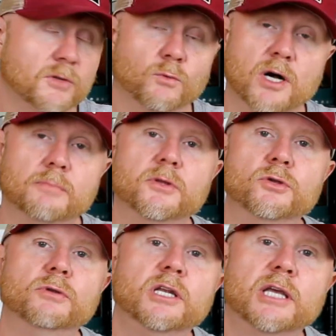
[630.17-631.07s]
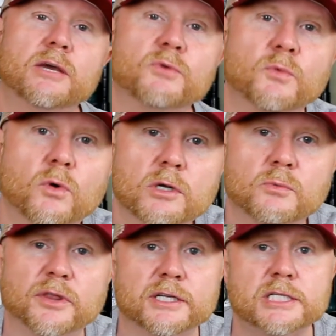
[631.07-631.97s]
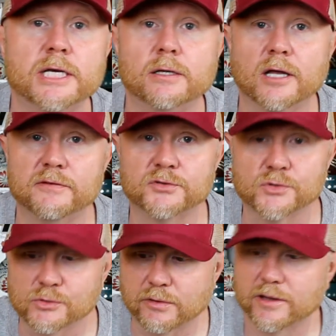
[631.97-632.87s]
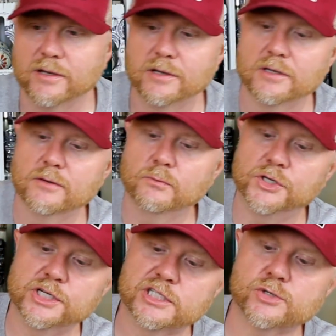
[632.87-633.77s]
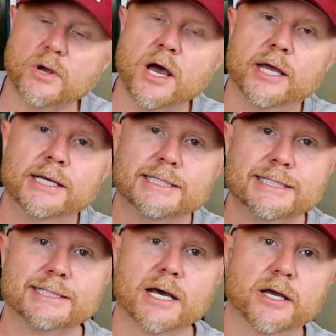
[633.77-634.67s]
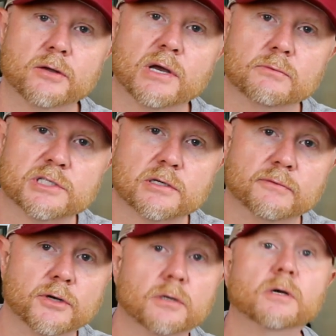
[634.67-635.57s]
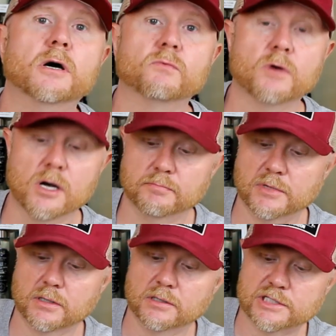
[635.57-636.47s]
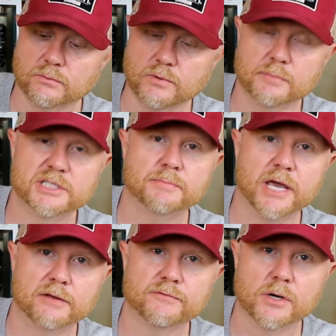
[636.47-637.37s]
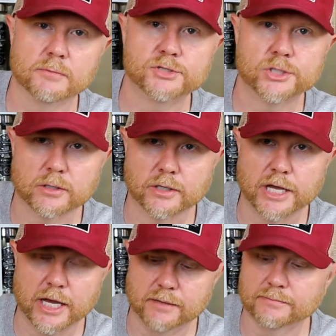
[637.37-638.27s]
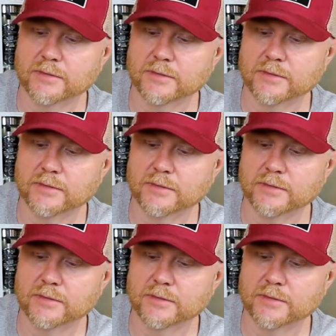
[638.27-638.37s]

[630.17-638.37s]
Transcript: Well, you need to get rewarded with a Teeqlife truth. We just tried Zaya Gran Reserva, a rum. So rum is made from sugarcane.